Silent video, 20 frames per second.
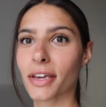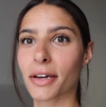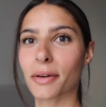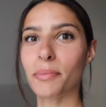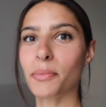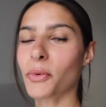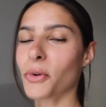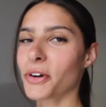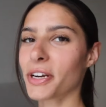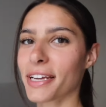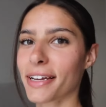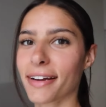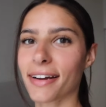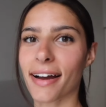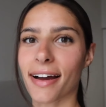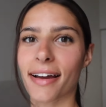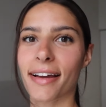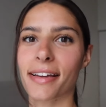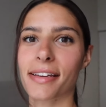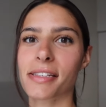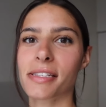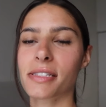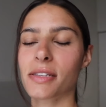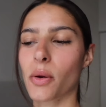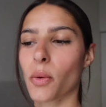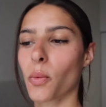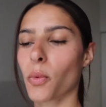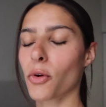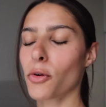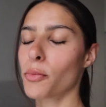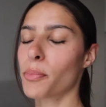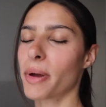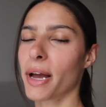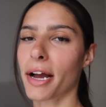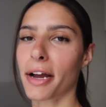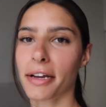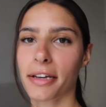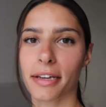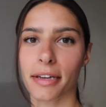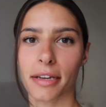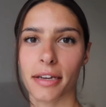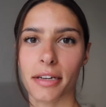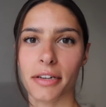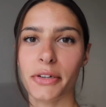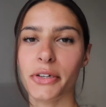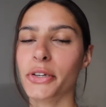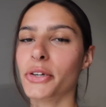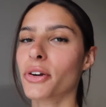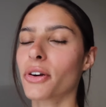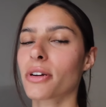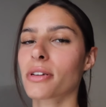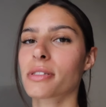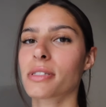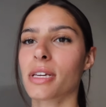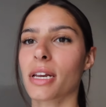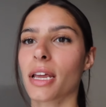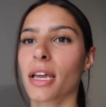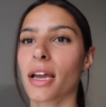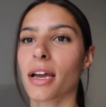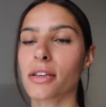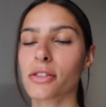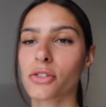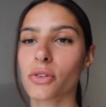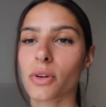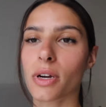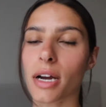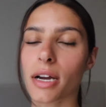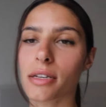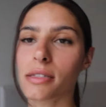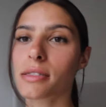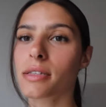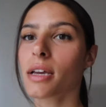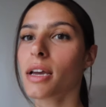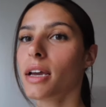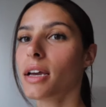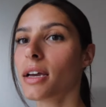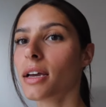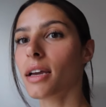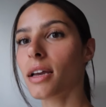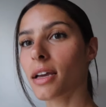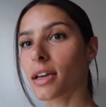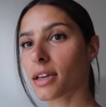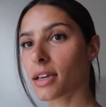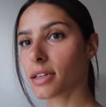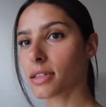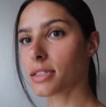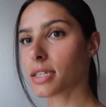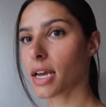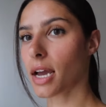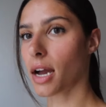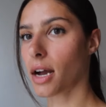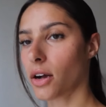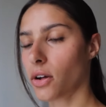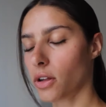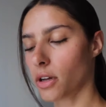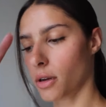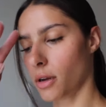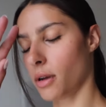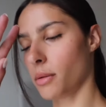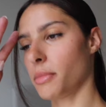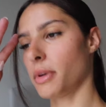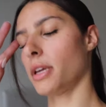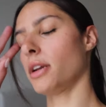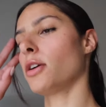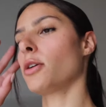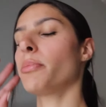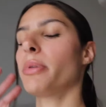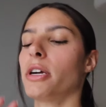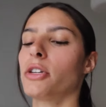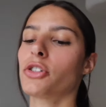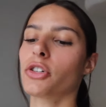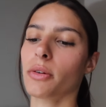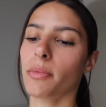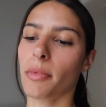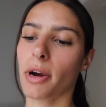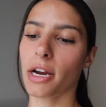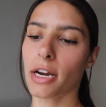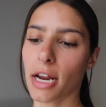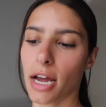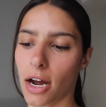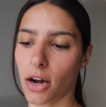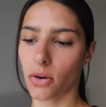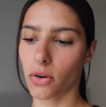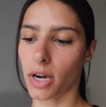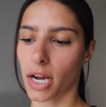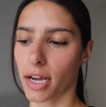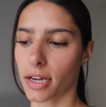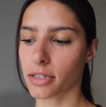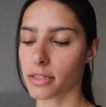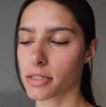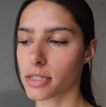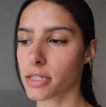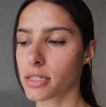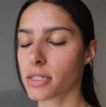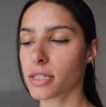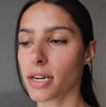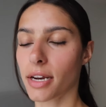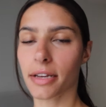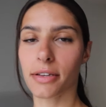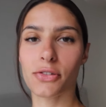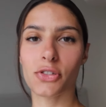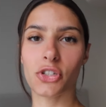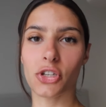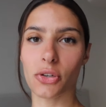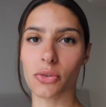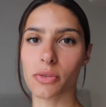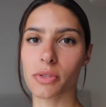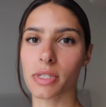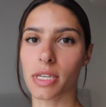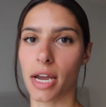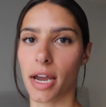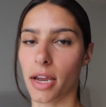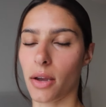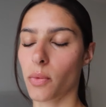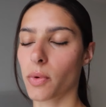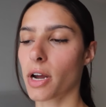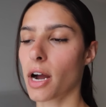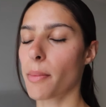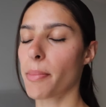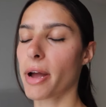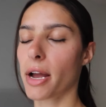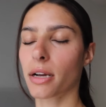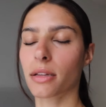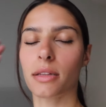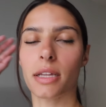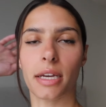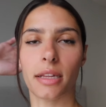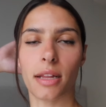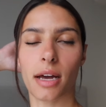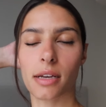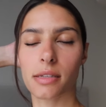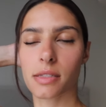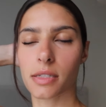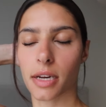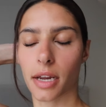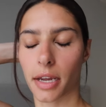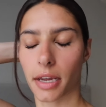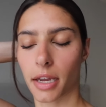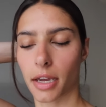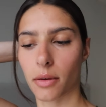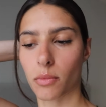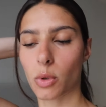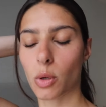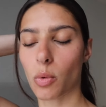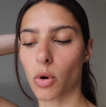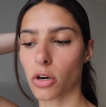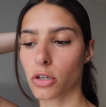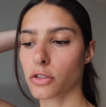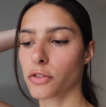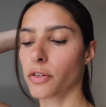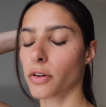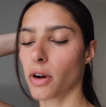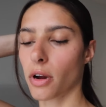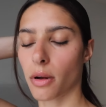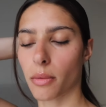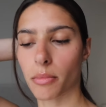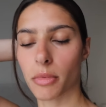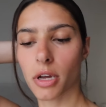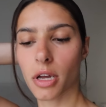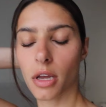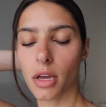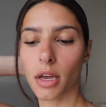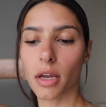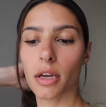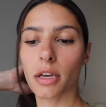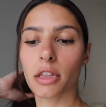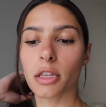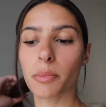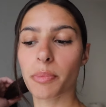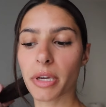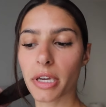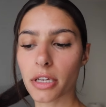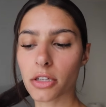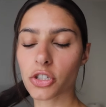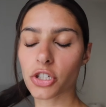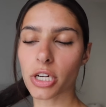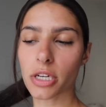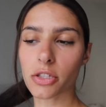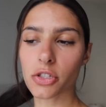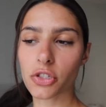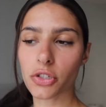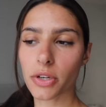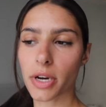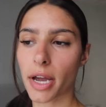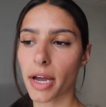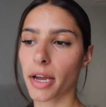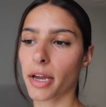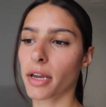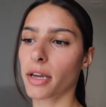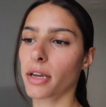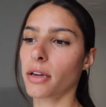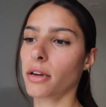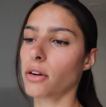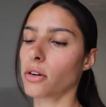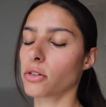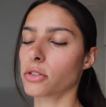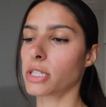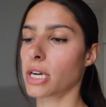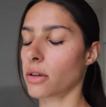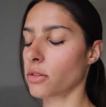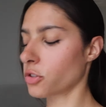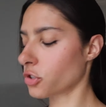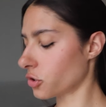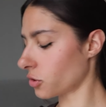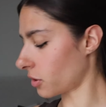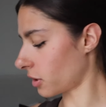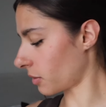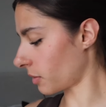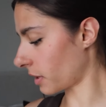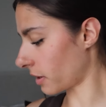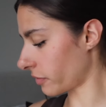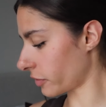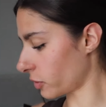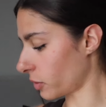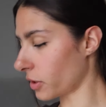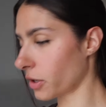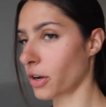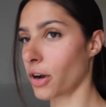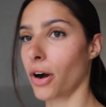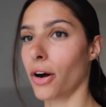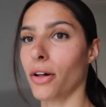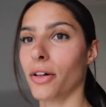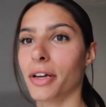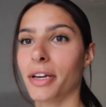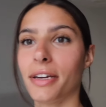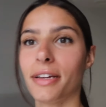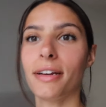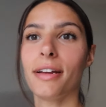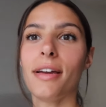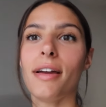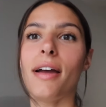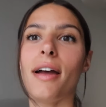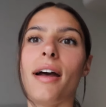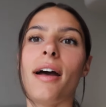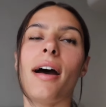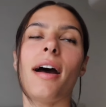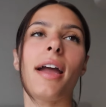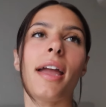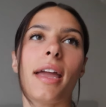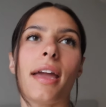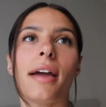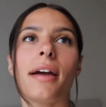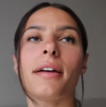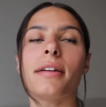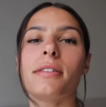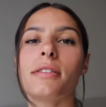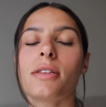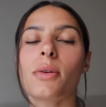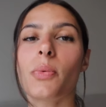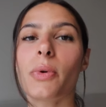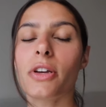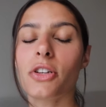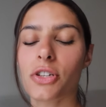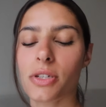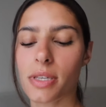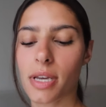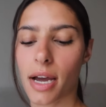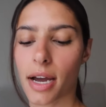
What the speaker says: Good morning, guys. We're back in New York City. As you guys can tell, I'm in our bedroom right now, and today's Tuesday. We got back late last night, and we worked from the beach yesterday, or down the shore, whatever you want to call it, and we just